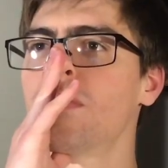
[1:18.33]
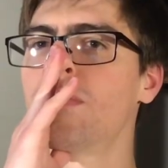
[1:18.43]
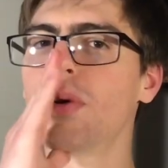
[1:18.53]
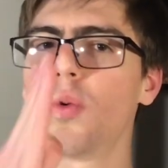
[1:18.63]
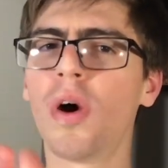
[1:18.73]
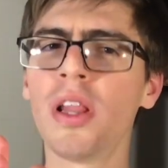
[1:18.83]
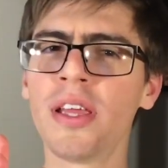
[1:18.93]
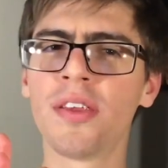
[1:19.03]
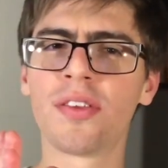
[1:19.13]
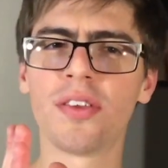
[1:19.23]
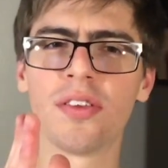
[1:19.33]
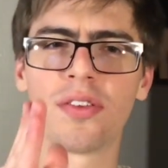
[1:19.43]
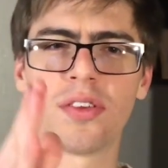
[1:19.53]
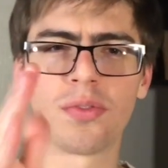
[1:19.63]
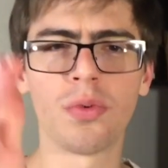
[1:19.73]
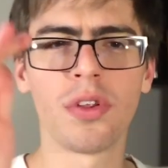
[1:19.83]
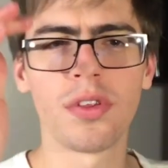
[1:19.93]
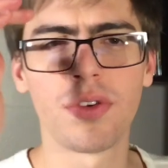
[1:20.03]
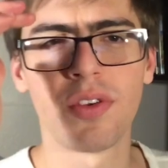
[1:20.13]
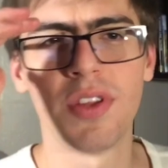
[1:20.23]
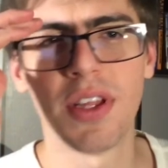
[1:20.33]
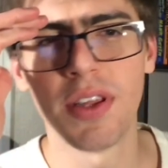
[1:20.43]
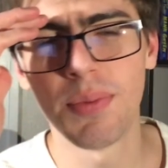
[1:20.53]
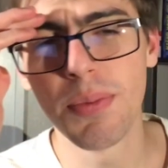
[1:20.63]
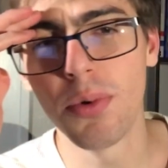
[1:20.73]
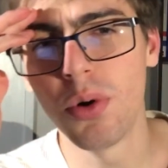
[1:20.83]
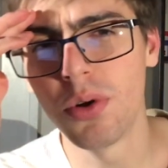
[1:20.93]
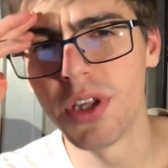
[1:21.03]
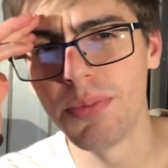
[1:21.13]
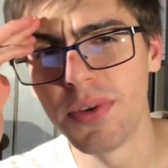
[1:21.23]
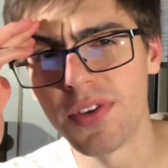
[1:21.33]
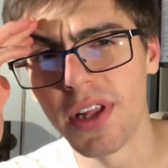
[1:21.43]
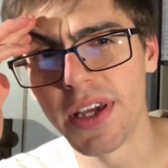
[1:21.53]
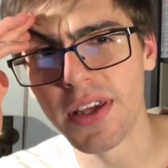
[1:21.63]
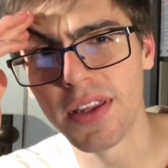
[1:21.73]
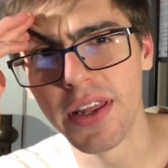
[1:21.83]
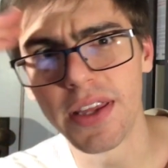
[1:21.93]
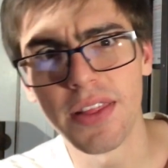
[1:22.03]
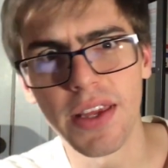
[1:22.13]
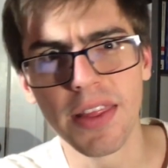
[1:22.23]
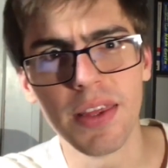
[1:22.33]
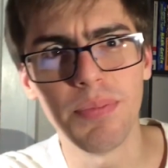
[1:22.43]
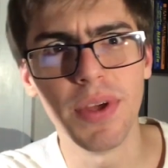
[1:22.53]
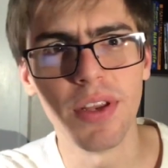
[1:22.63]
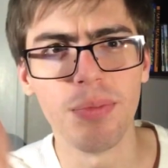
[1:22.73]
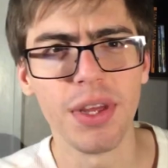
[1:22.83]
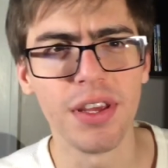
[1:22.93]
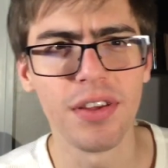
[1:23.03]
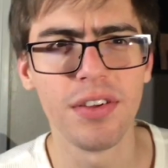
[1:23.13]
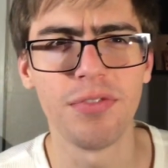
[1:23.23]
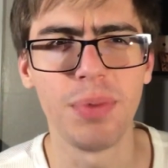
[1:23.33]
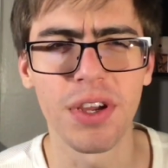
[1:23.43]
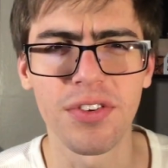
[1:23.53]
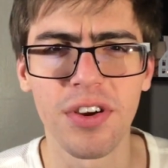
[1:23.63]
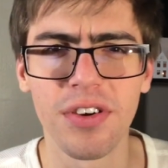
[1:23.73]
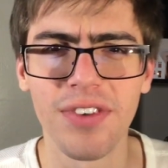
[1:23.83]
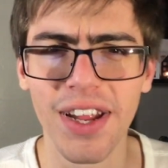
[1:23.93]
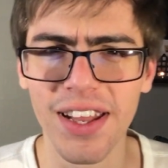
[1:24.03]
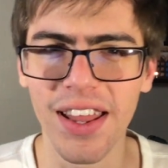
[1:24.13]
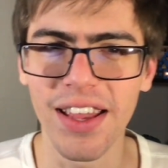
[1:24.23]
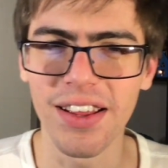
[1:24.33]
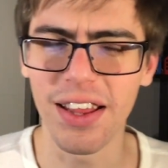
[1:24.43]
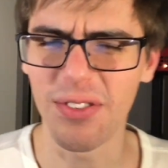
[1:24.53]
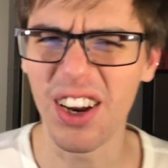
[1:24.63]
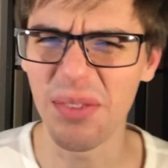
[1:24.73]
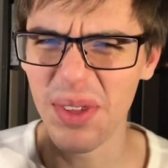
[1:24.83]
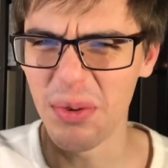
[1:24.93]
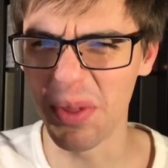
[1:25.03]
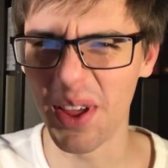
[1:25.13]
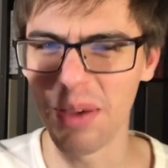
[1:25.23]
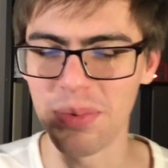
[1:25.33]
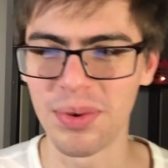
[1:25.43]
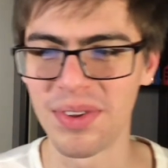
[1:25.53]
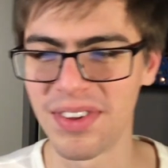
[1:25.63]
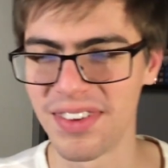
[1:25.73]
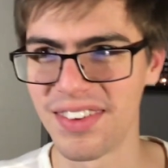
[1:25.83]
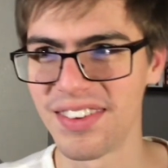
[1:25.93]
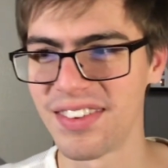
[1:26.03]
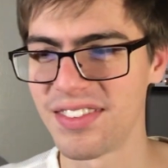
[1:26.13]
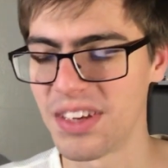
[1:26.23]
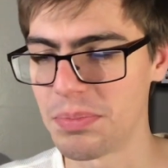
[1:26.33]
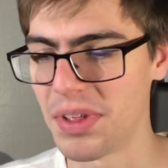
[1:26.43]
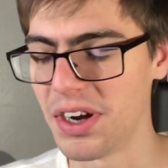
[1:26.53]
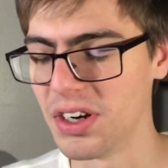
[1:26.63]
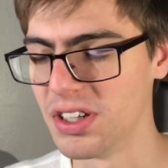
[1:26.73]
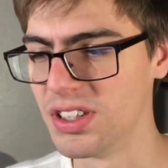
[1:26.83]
But WALL-E is one of those that people hold up as like the epitome of Pixar, right? Like right up there with Up there.